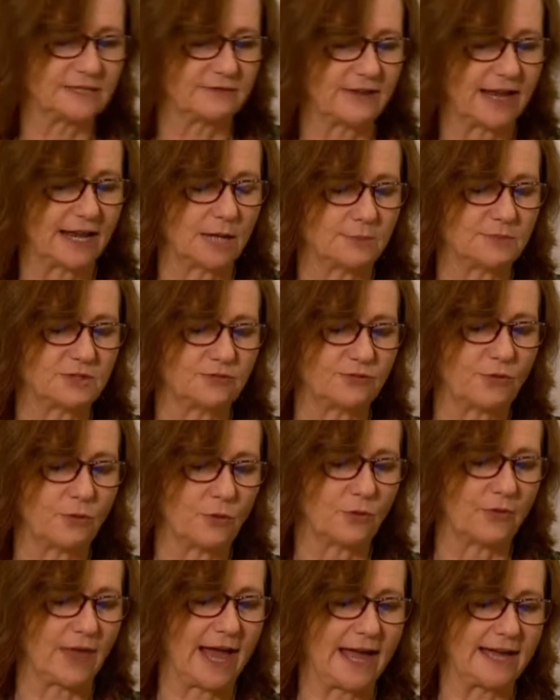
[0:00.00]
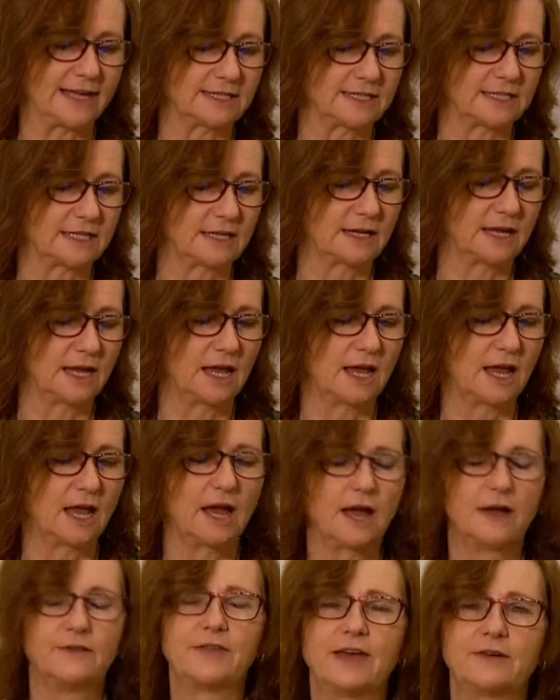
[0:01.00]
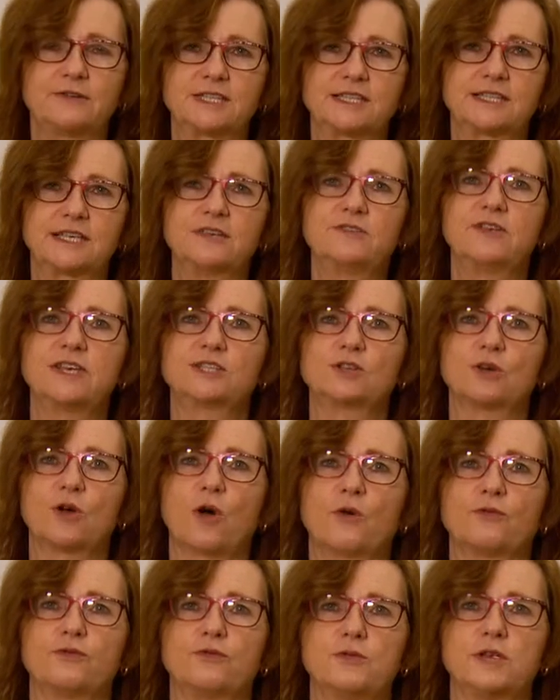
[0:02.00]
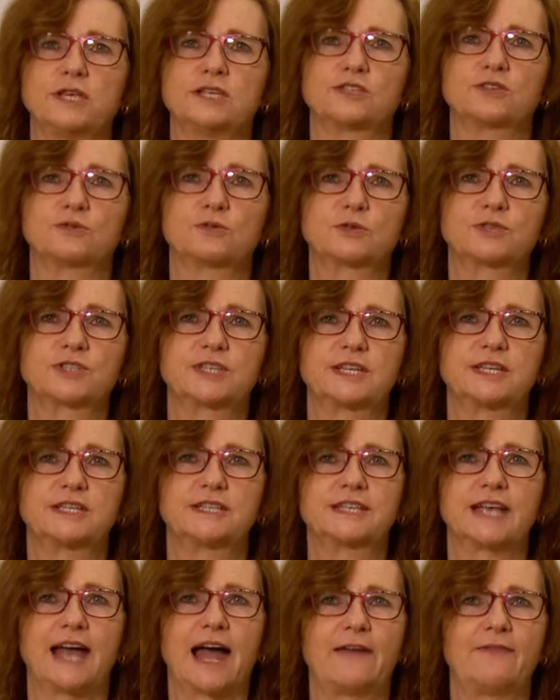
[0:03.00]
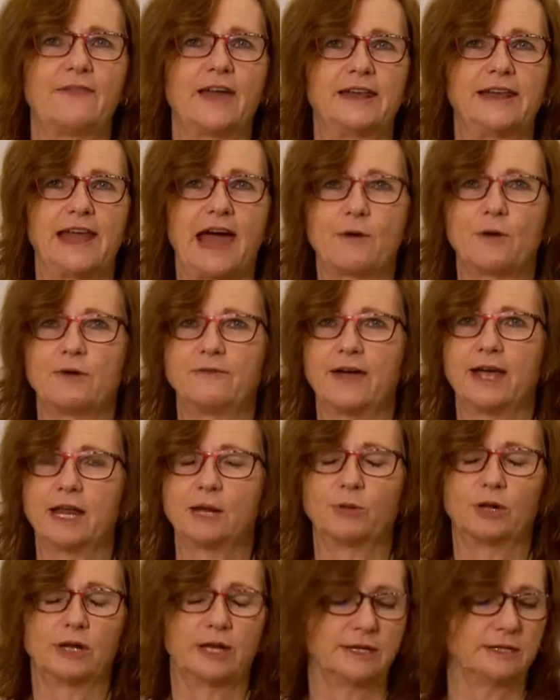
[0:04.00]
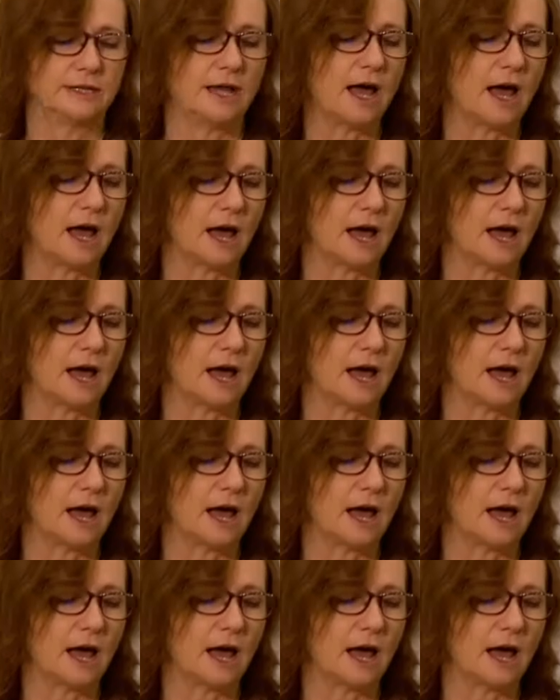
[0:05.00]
developed for that. They're a series of resources and they're now available in